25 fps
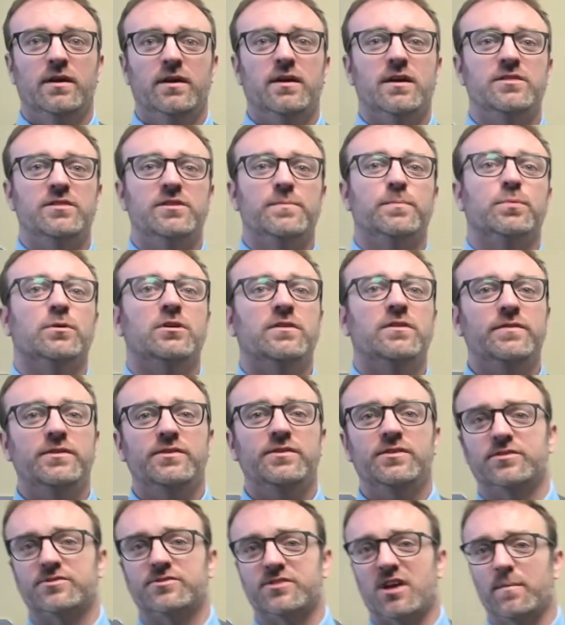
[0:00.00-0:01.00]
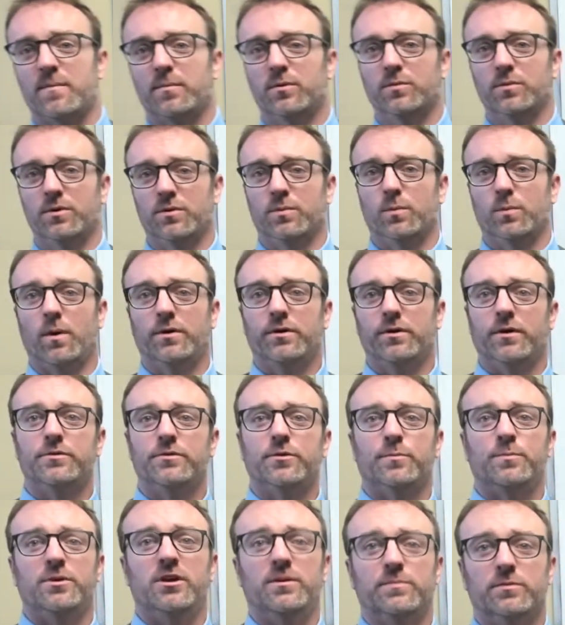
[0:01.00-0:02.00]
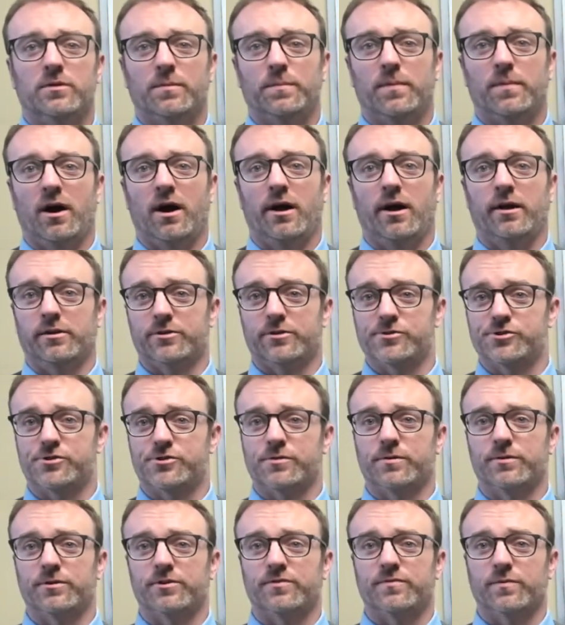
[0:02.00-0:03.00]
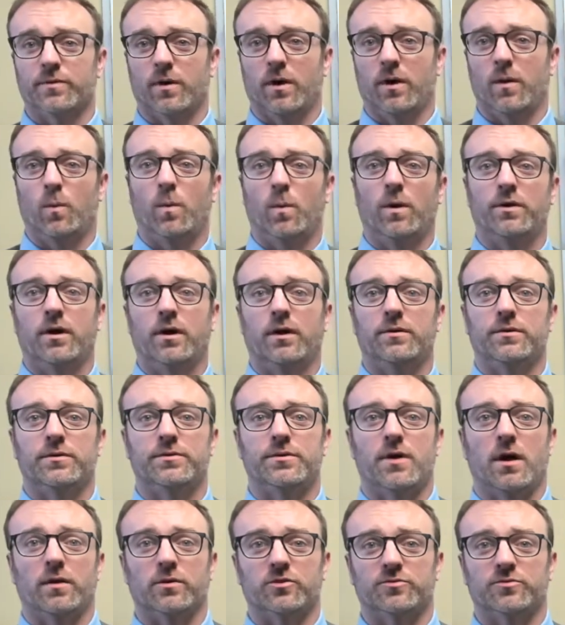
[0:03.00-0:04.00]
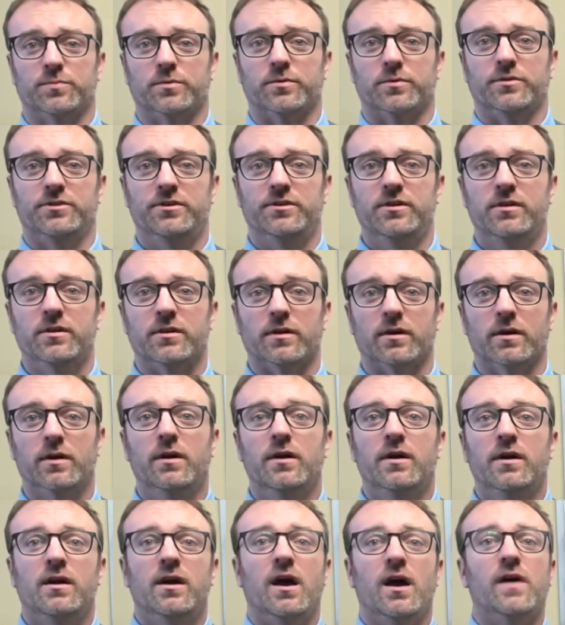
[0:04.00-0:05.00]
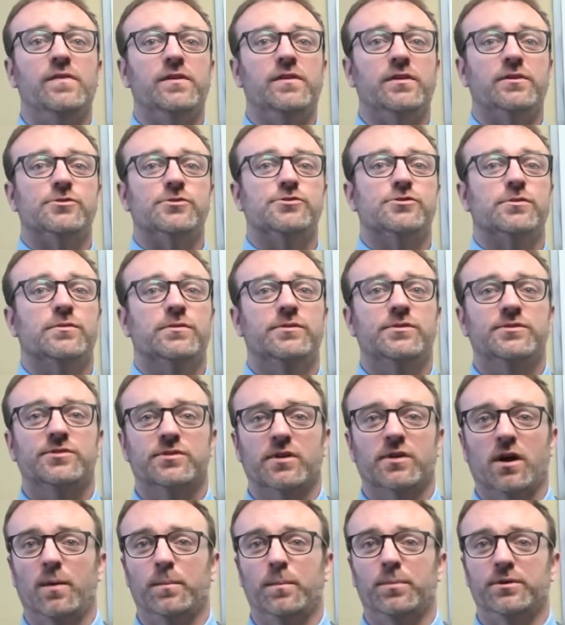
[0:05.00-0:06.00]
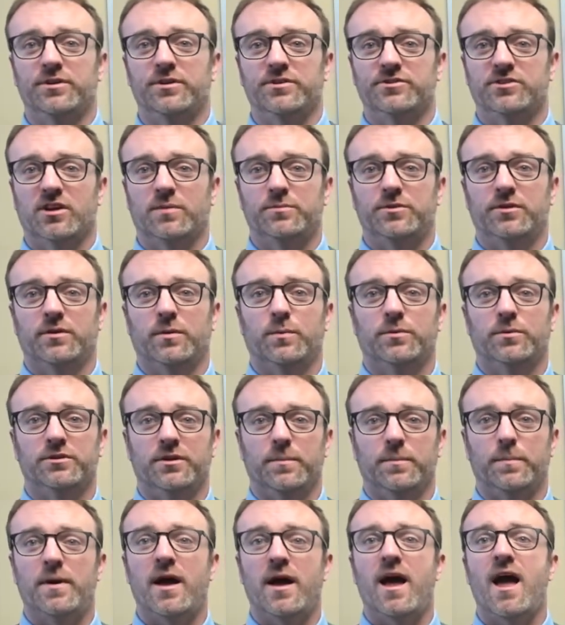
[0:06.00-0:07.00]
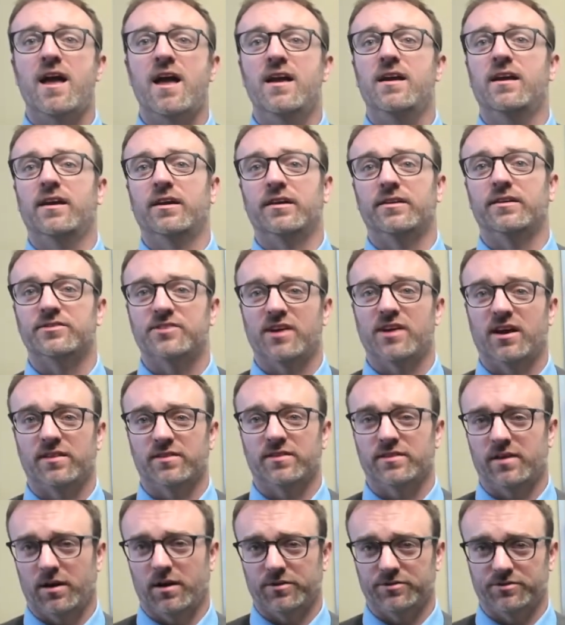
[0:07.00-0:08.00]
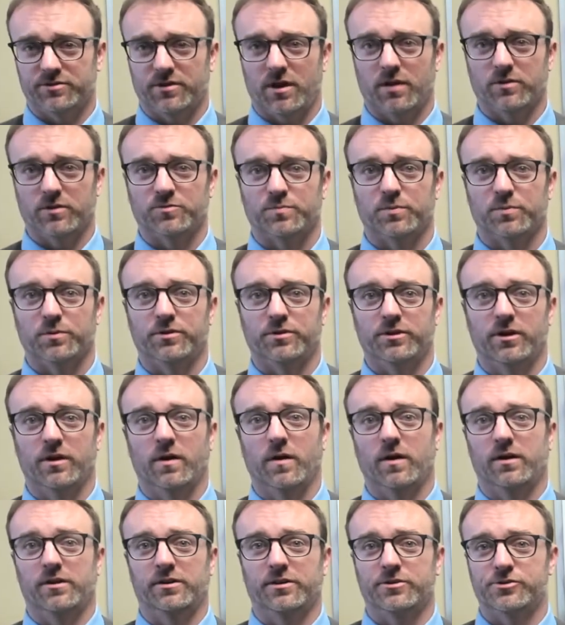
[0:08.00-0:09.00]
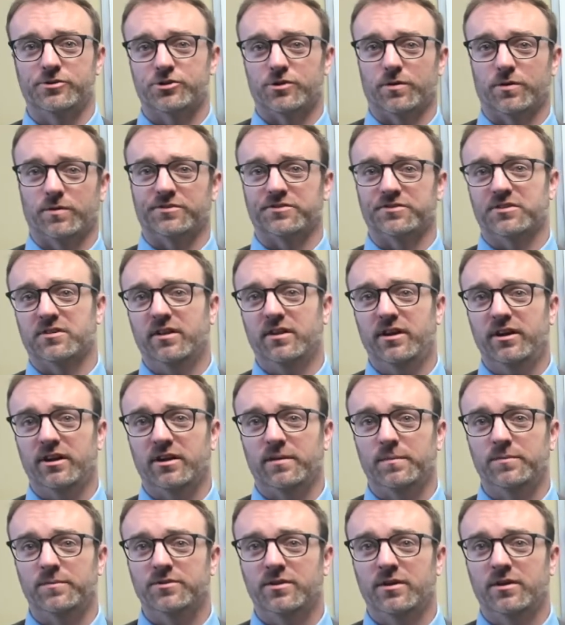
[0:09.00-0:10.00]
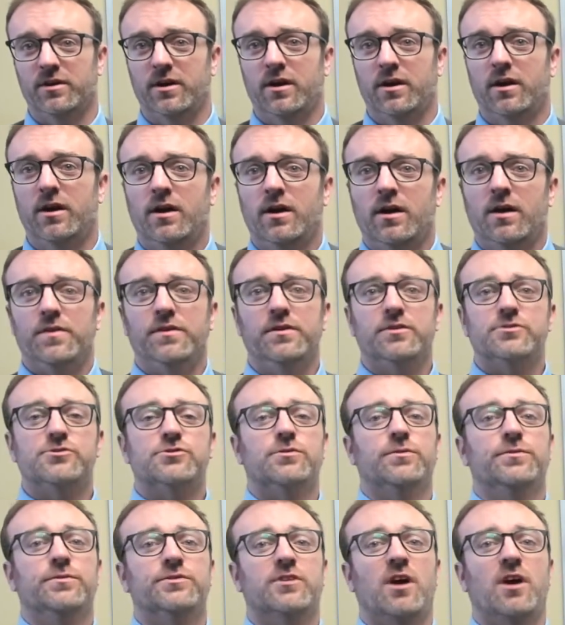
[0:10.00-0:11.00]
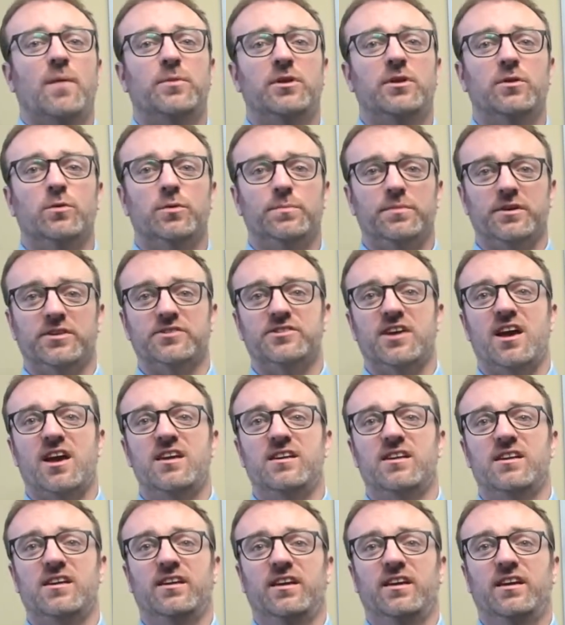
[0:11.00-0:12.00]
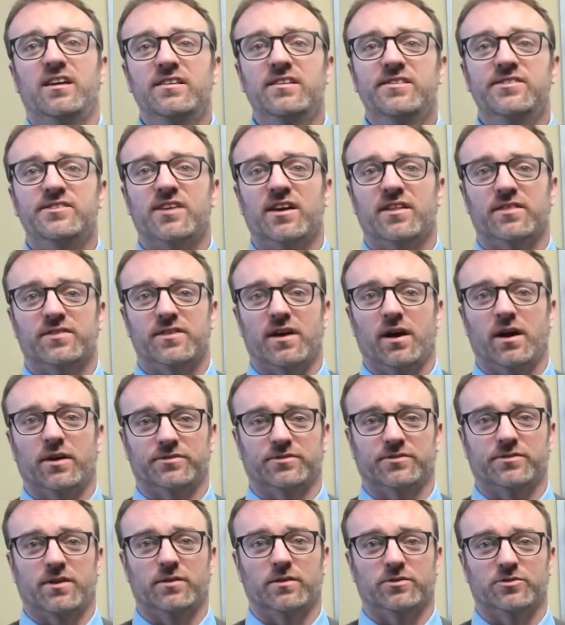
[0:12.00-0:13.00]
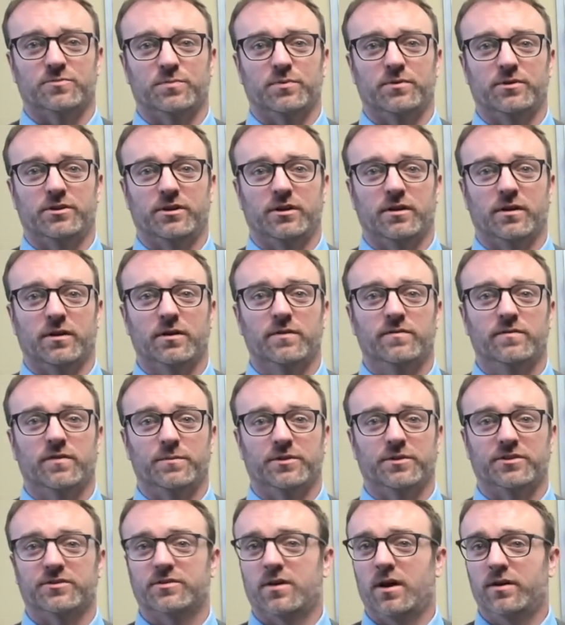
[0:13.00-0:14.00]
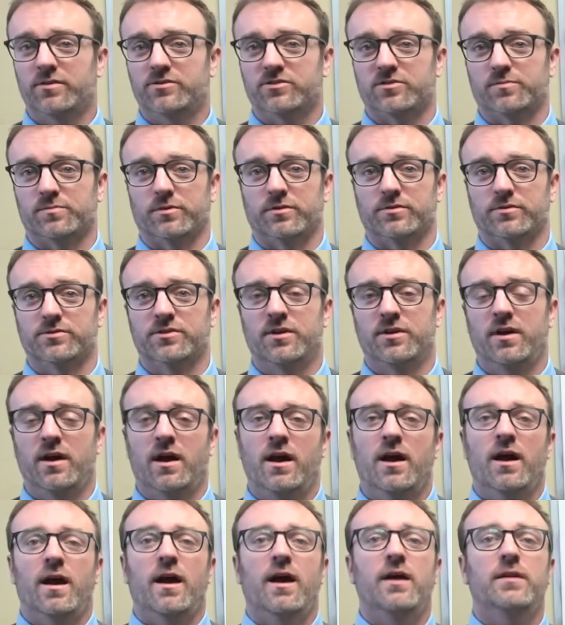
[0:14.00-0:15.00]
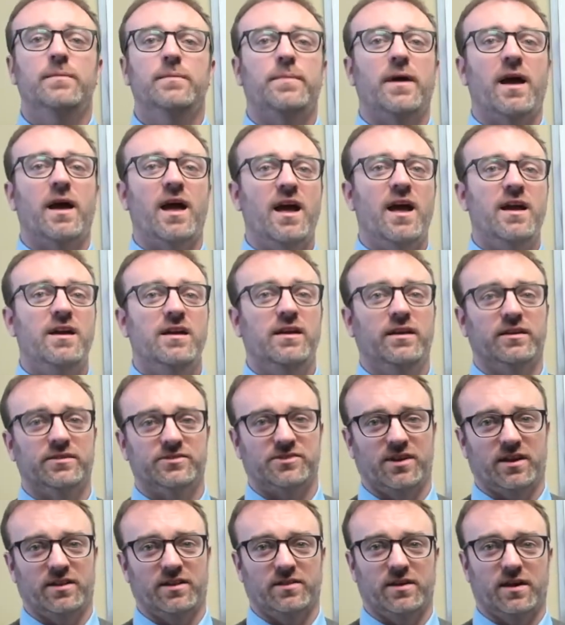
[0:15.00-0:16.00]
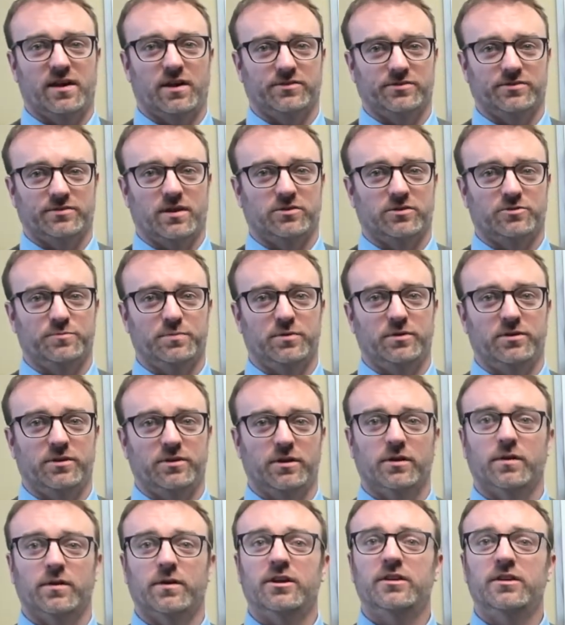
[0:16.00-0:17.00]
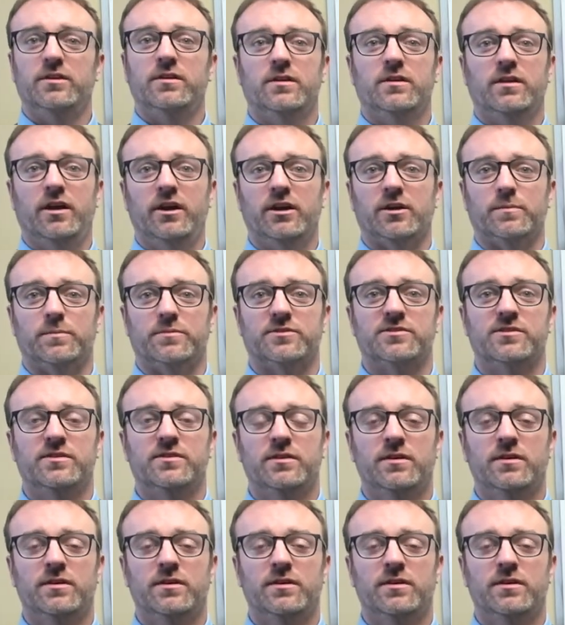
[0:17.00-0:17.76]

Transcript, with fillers: In the previous example with 100 people buying insurance for $100 per year and the insurance company subsequently paying $10,000 per year in insurance claims, the insurance company would be taking in $10,000 per year from its customers and paying $10,000 per year in claims.